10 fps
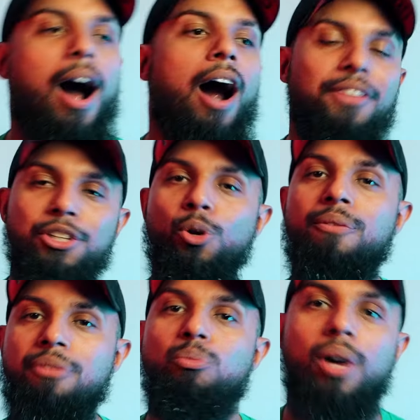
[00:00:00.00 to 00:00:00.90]
How are they
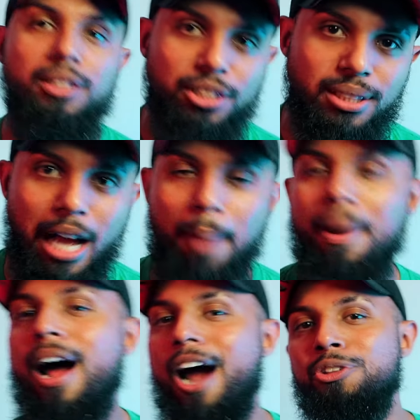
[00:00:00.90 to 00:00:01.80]
doing from run to
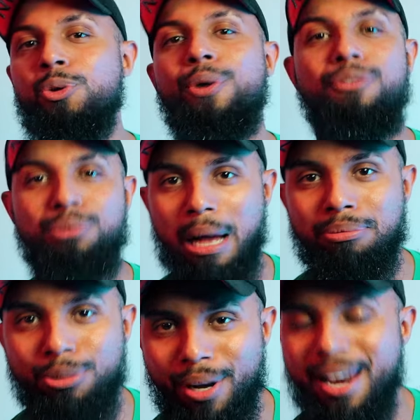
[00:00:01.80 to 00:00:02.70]
stop? How are they doing from
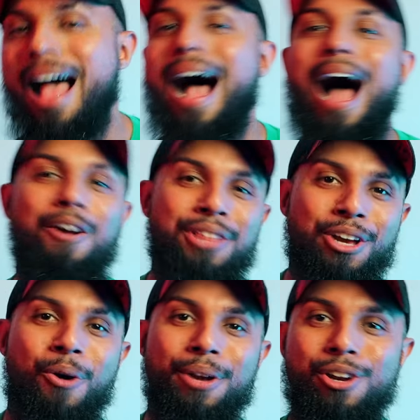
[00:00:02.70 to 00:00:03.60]
stop to run? How are they
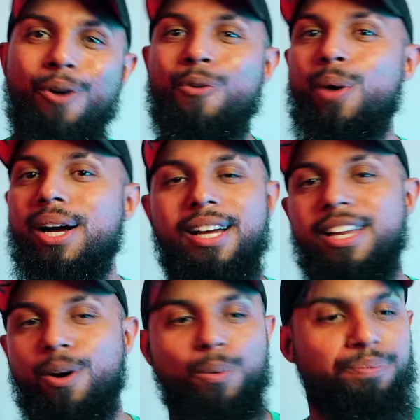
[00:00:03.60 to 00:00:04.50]
going, you know, what uh,
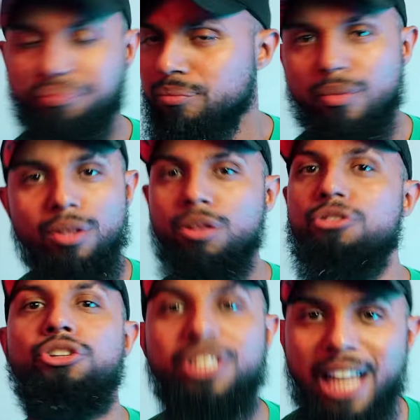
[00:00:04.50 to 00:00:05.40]
you know,
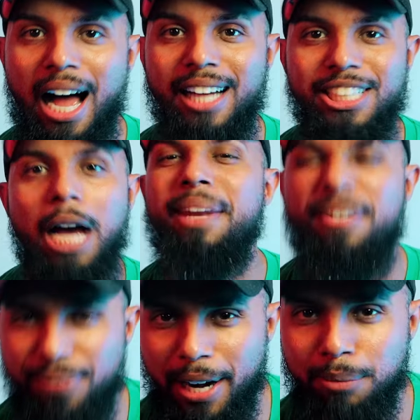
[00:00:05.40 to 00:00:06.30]
their dodge? How many
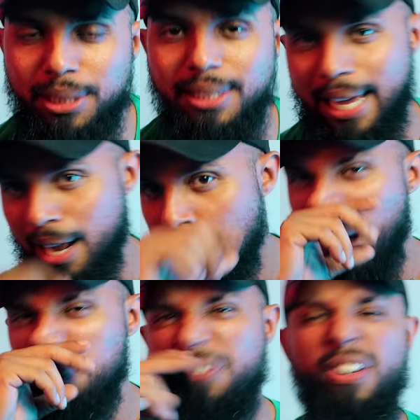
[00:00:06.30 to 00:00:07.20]
frames is that?
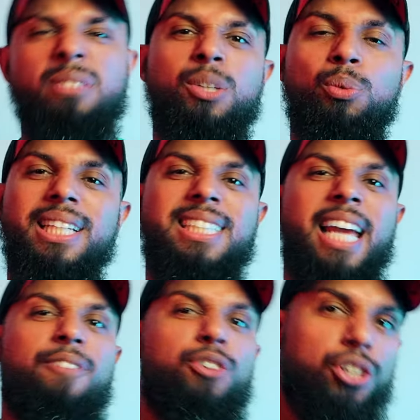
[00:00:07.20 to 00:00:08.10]
How many frames does it really
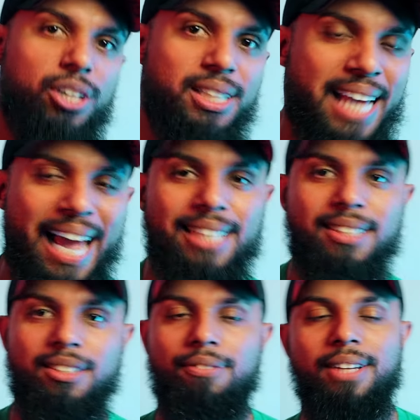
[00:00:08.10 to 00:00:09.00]
take for their attacks
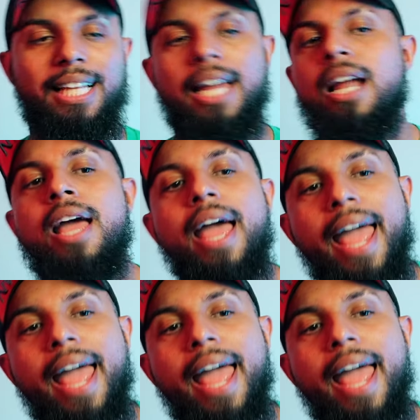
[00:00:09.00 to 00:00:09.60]
and stuff like that?